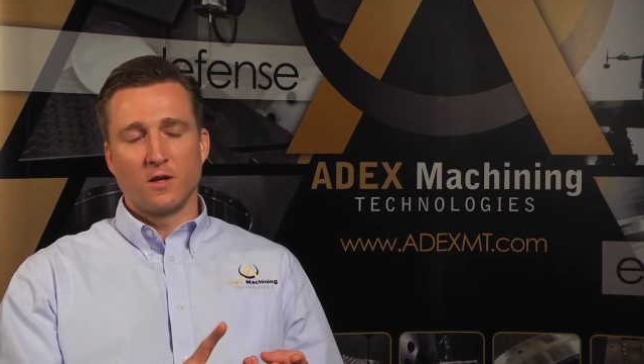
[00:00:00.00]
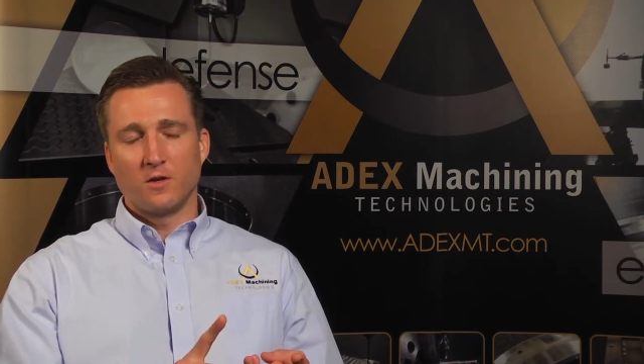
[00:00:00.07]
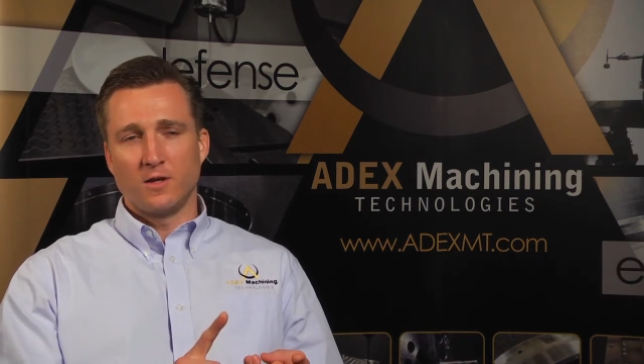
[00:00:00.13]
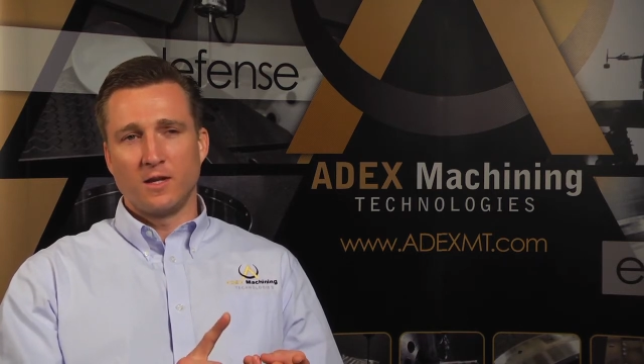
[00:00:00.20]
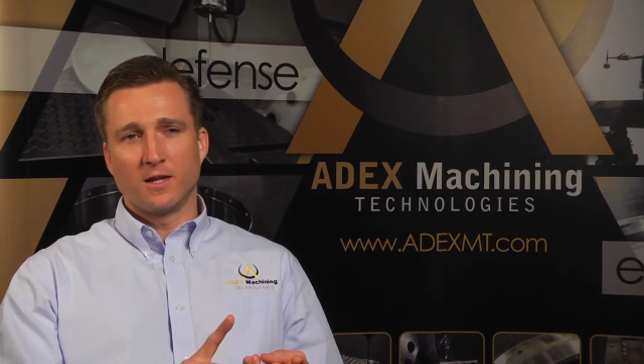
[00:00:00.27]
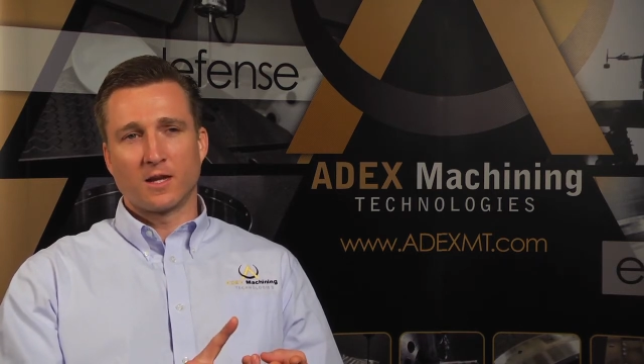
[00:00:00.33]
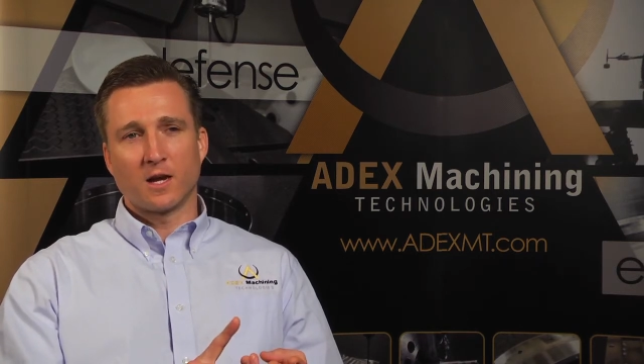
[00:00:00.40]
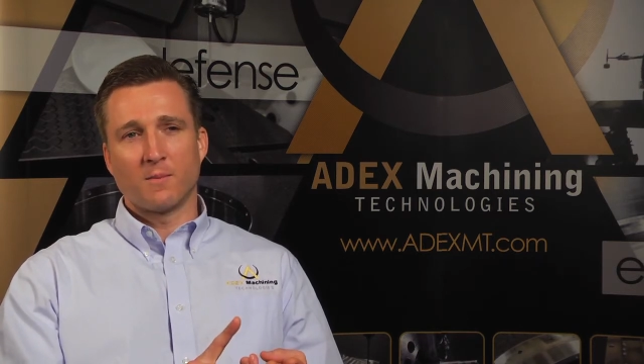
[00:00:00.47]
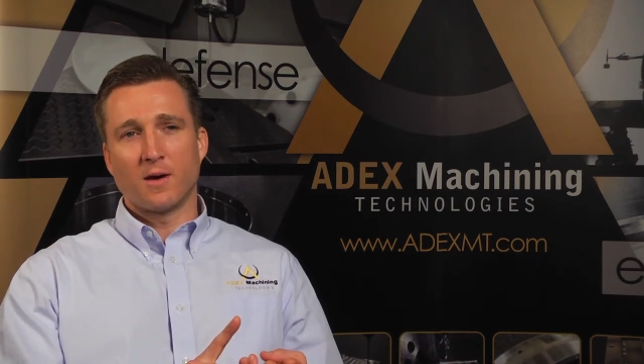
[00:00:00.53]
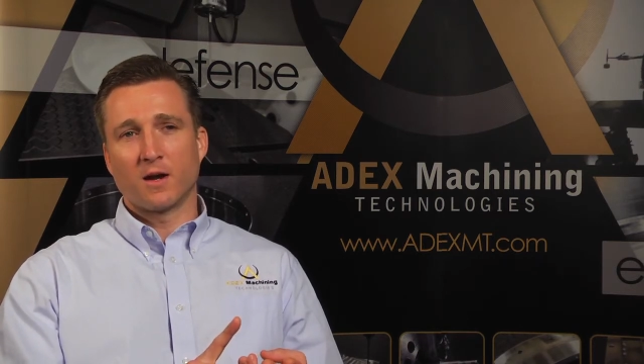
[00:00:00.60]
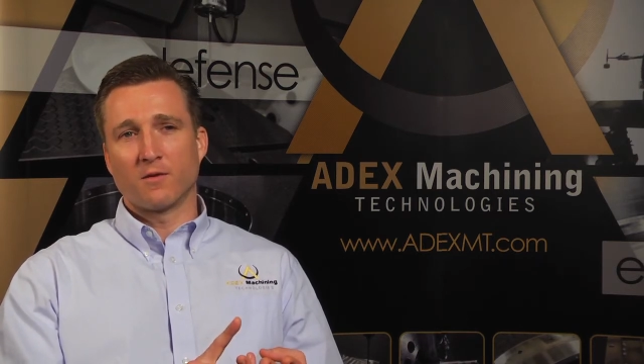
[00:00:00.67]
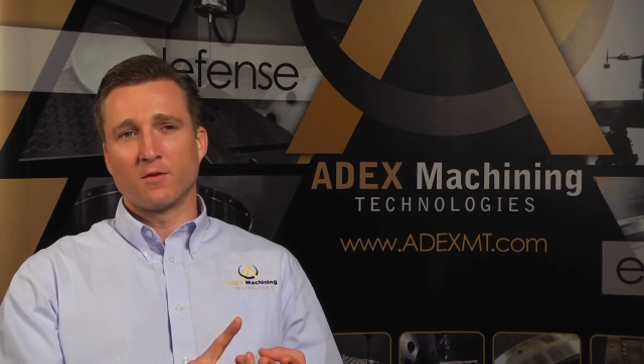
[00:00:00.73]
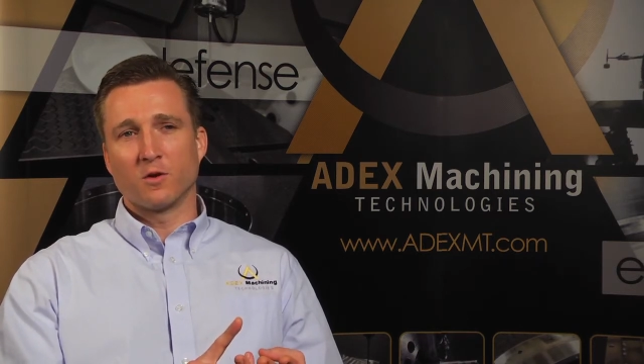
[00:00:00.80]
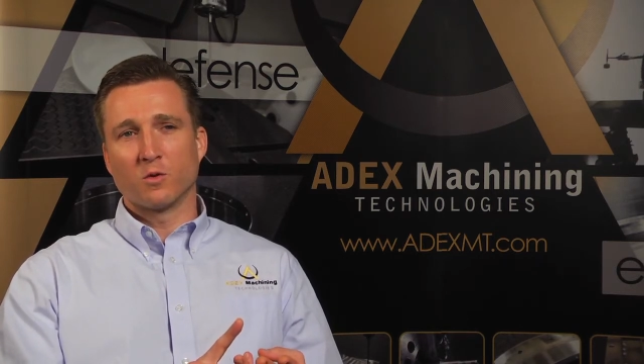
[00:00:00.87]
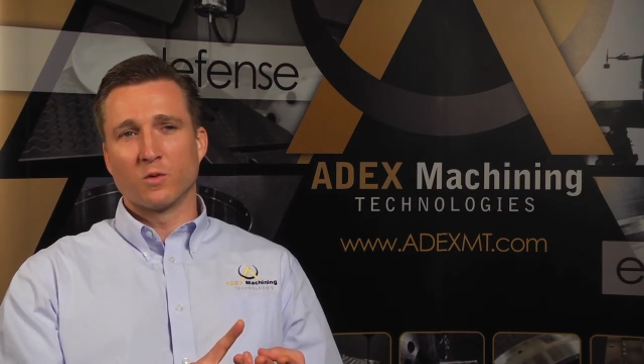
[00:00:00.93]
You need to come
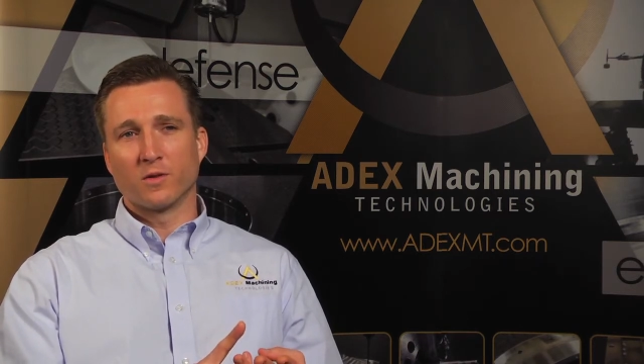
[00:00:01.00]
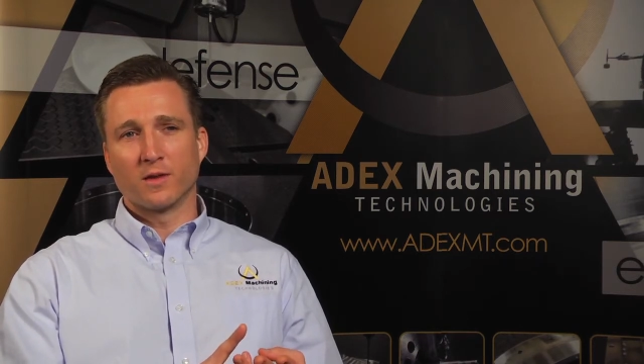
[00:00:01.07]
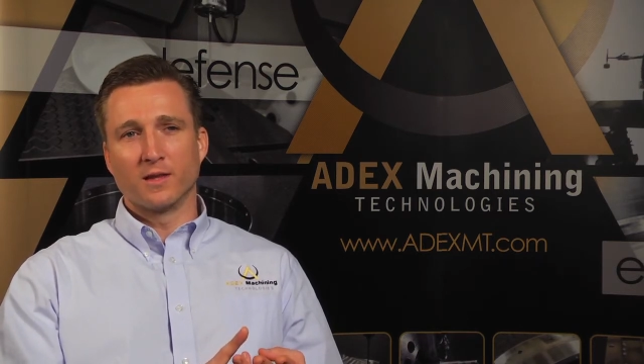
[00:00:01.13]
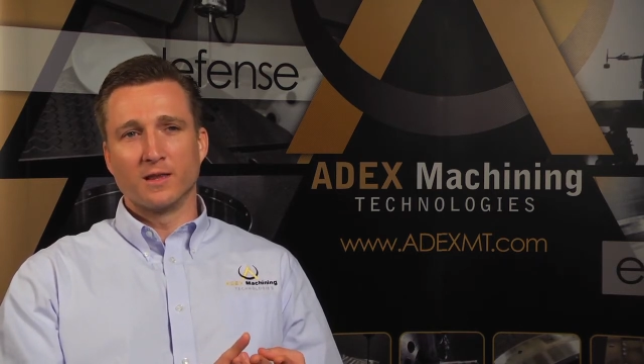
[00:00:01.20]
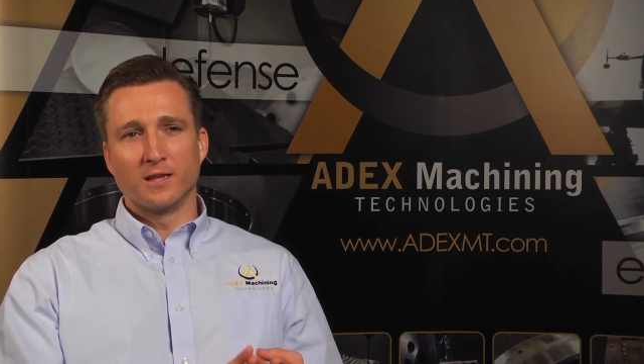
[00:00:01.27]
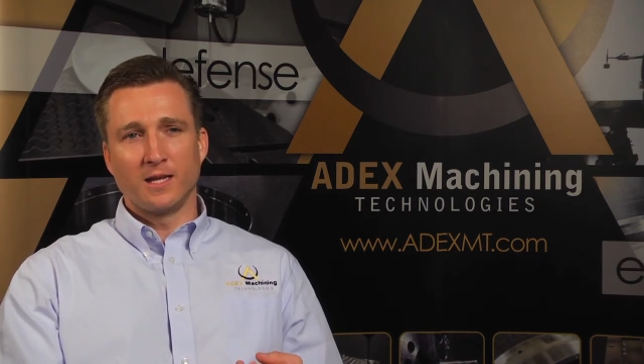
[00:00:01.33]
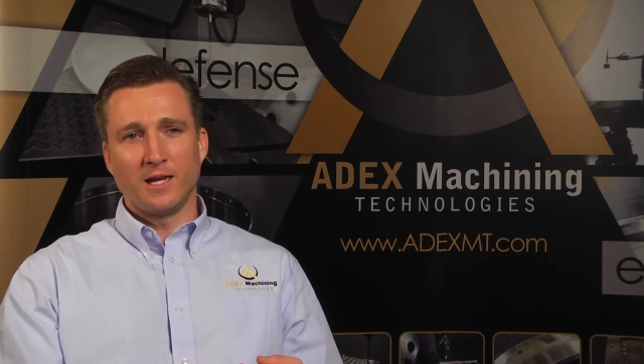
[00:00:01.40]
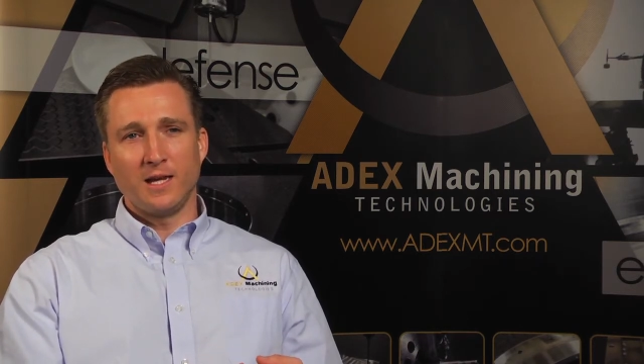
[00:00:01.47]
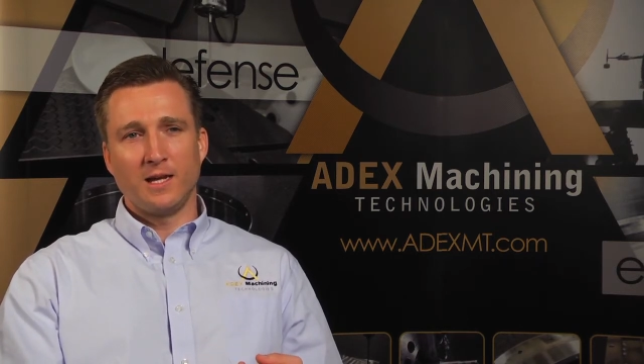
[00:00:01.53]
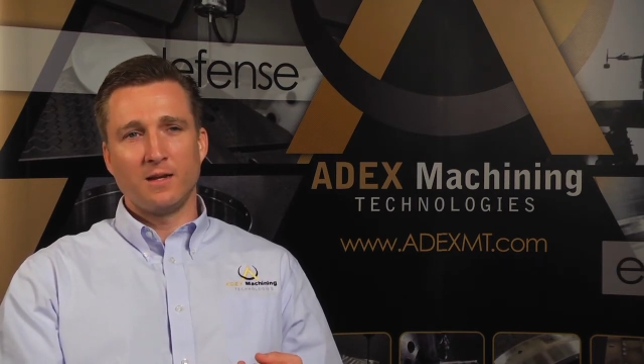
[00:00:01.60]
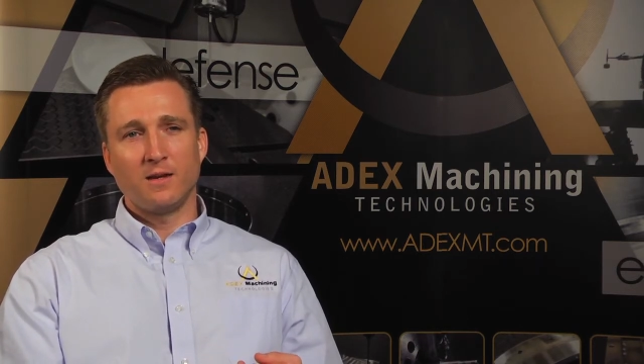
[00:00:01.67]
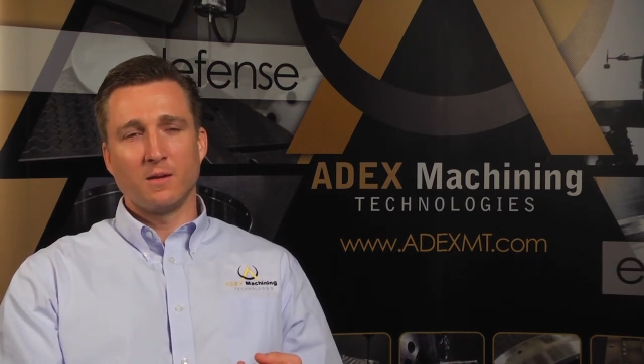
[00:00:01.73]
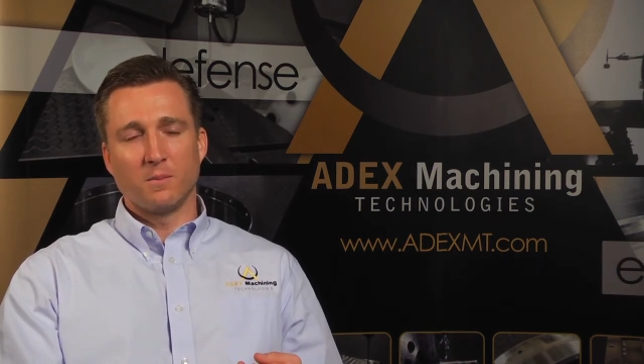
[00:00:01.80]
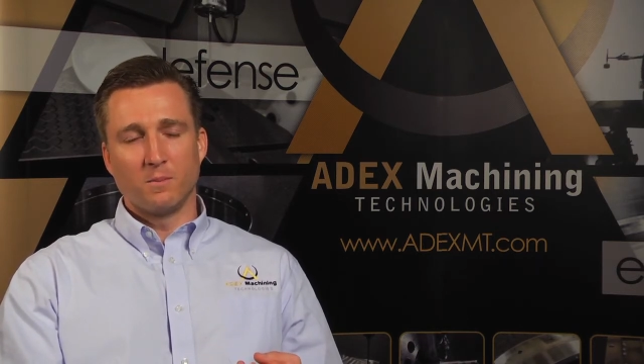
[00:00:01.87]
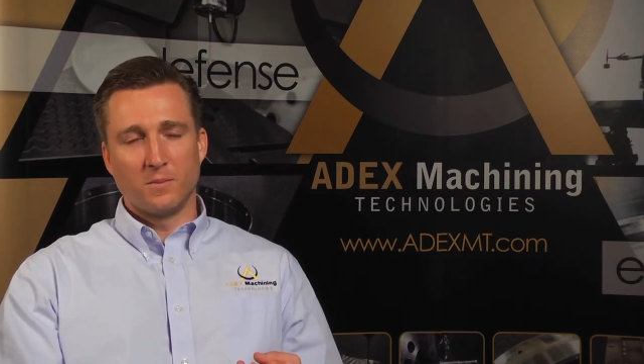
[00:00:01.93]
out of here with a
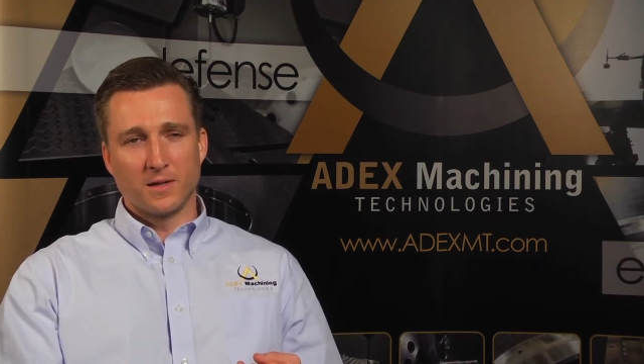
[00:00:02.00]
lean